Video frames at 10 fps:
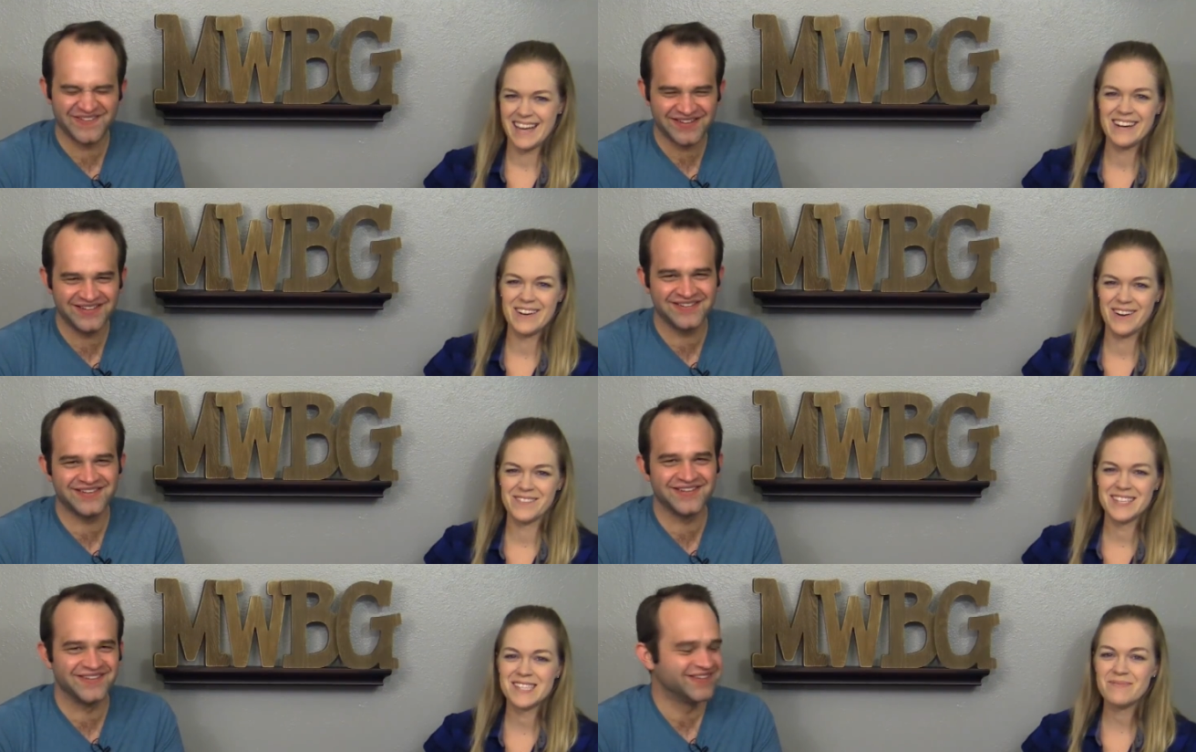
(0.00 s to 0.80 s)
Speaker 1: And you
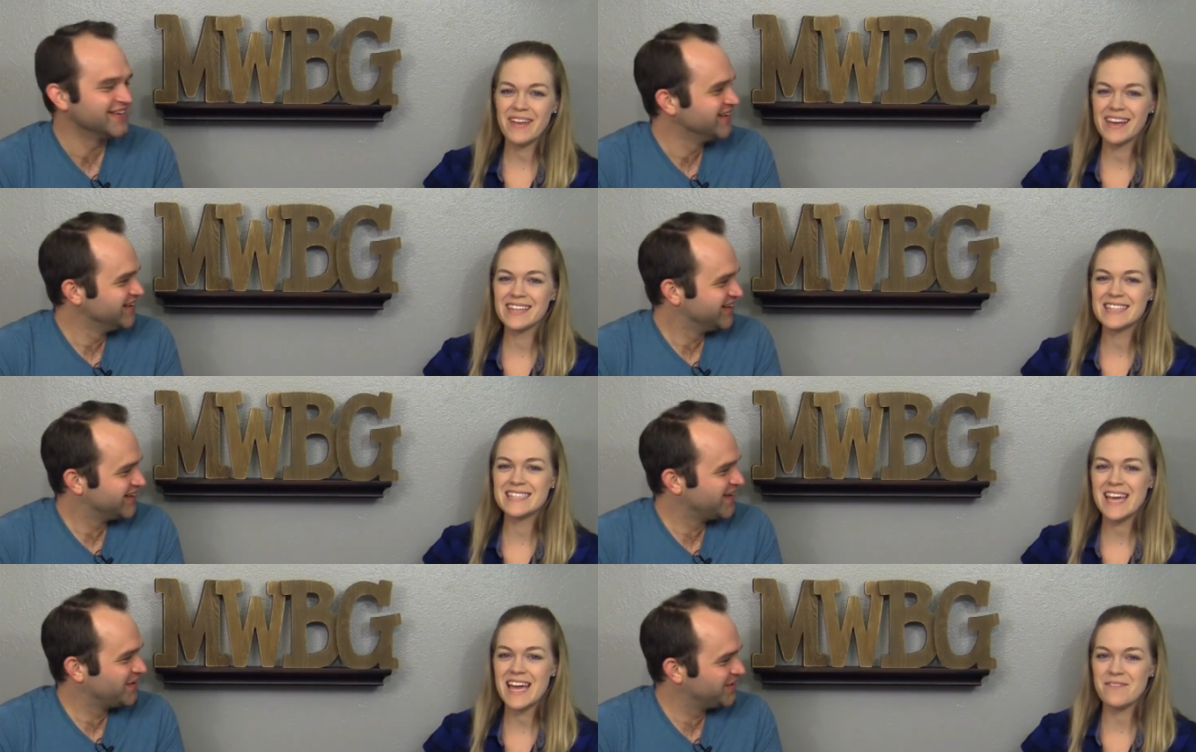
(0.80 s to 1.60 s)
nervous do. playing this
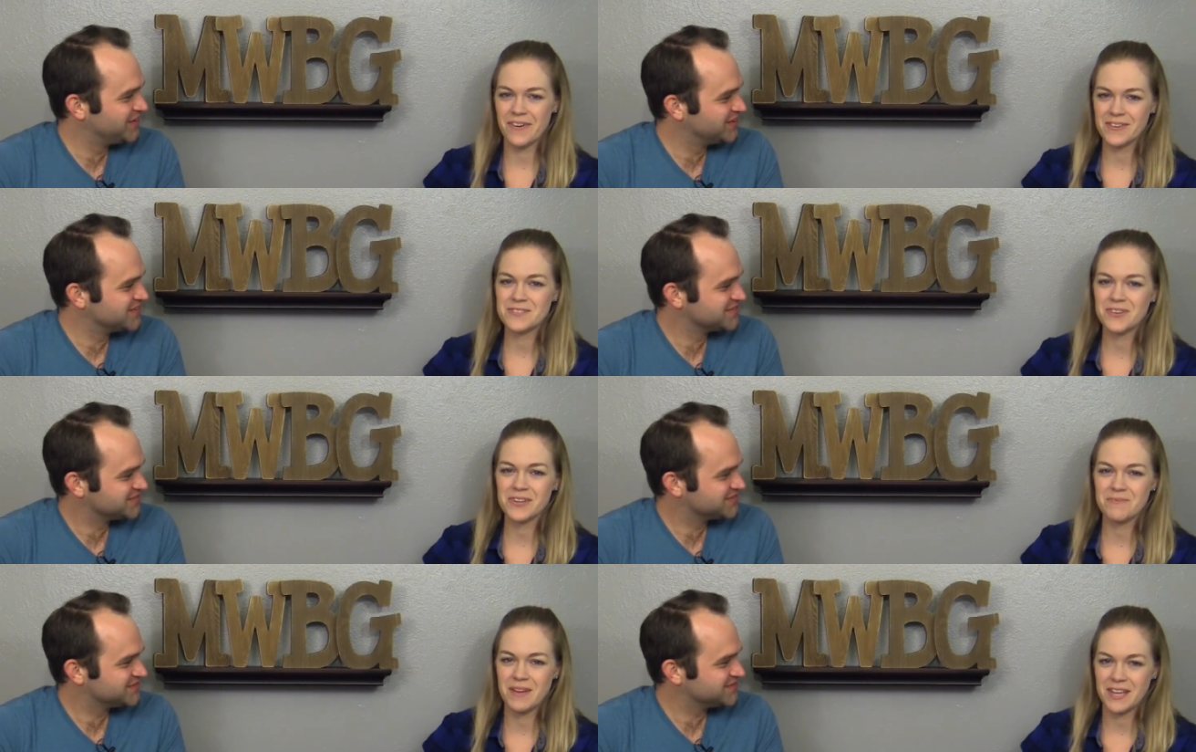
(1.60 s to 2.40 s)
game. I always feel like
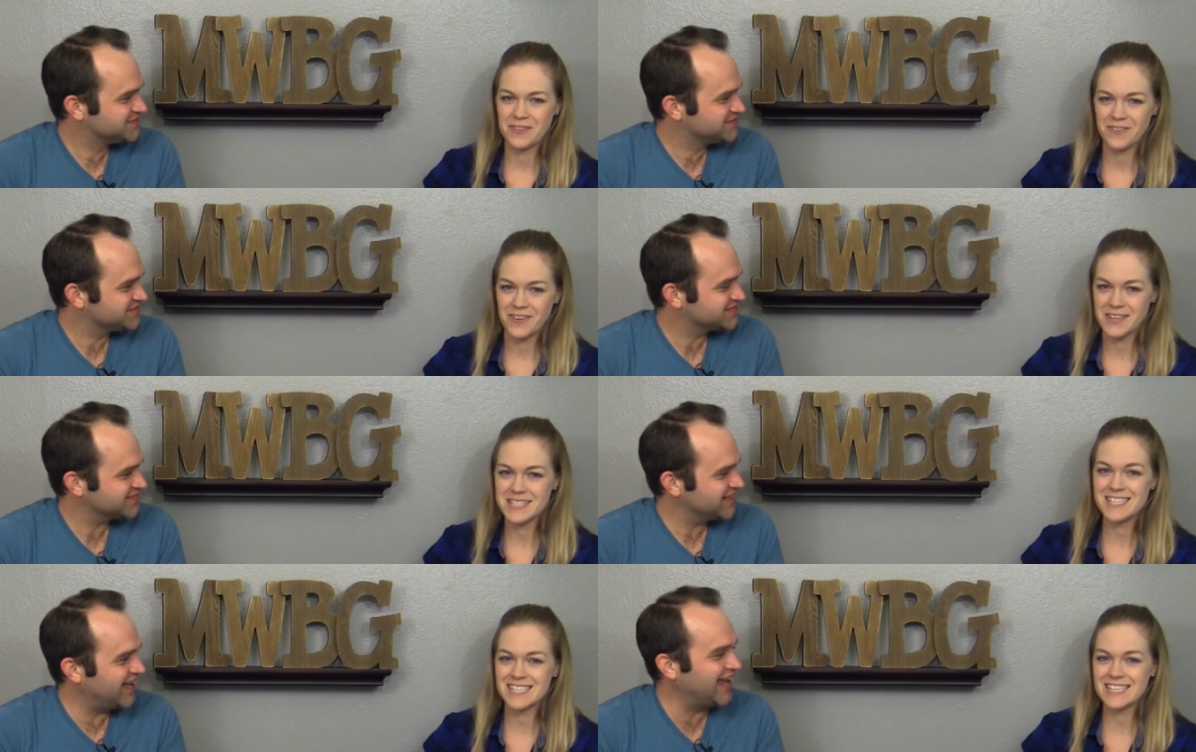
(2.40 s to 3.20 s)
I'm making the wrong
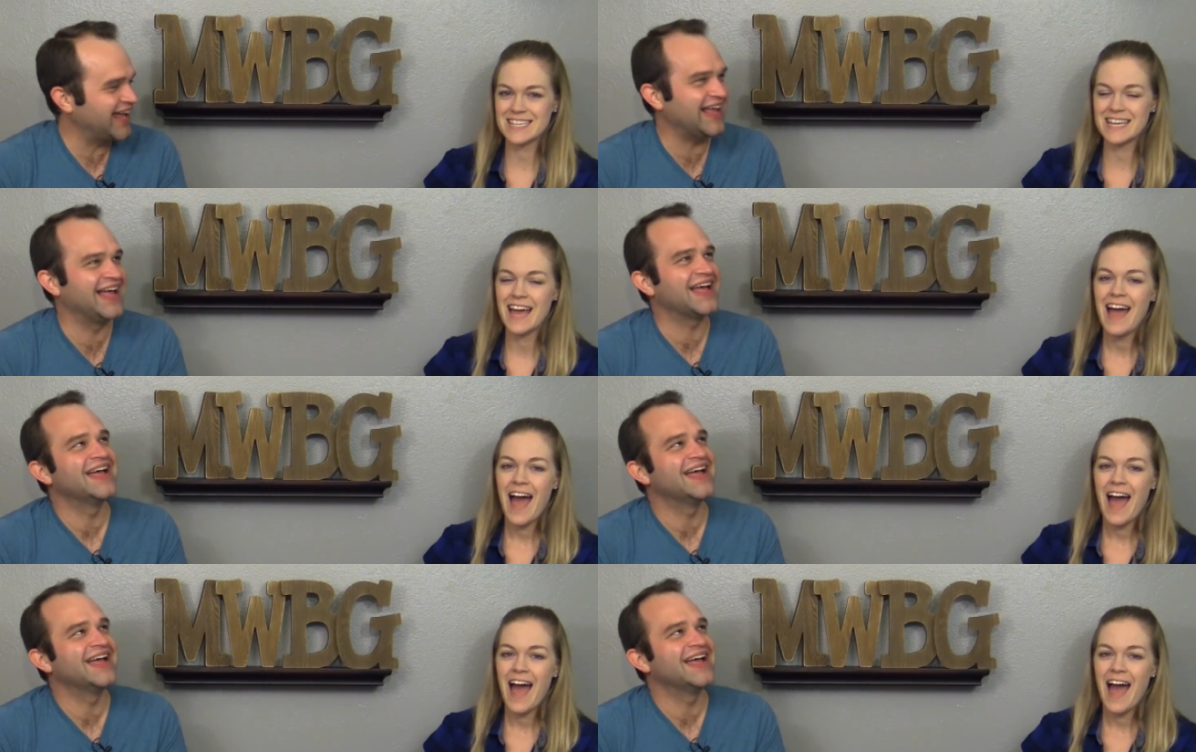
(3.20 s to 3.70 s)
decision. I